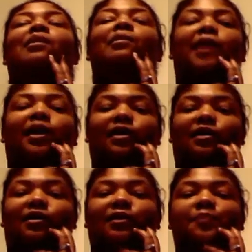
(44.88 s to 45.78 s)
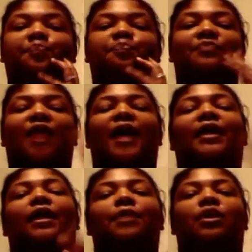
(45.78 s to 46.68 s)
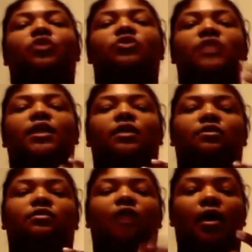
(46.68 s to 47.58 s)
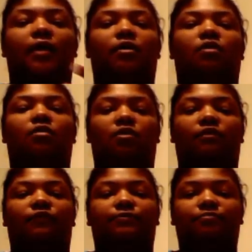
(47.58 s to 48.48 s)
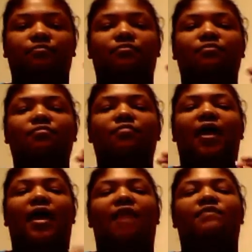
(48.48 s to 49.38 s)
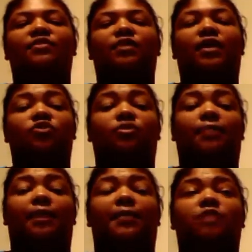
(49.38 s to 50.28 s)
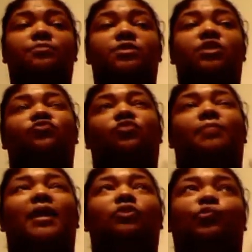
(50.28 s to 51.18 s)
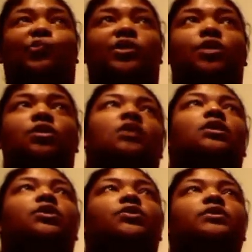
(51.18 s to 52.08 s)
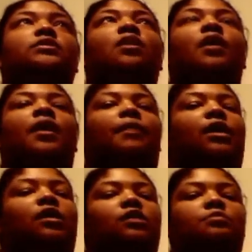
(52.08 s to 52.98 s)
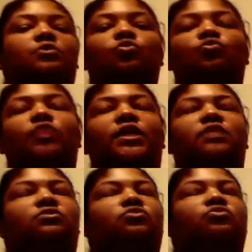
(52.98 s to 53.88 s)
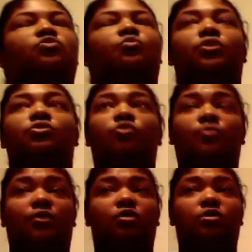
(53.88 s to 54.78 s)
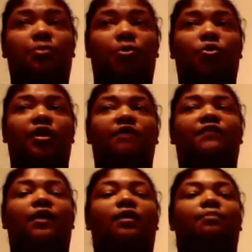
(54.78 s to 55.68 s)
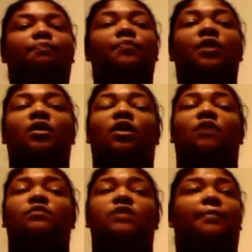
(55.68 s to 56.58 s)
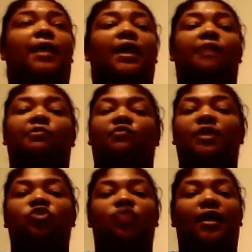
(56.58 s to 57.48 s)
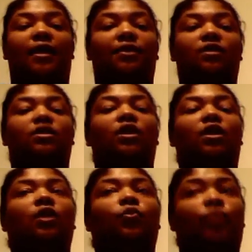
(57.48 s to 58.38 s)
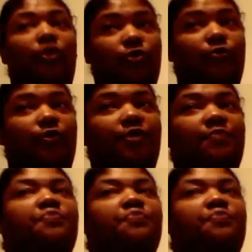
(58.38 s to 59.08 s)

my God!" I kept entertaining the thought of having the gastric bypass procedure for about three years, and my husband, is super duper supportive, um, he was like, "Babe, if it makes you happy, then we'll do it."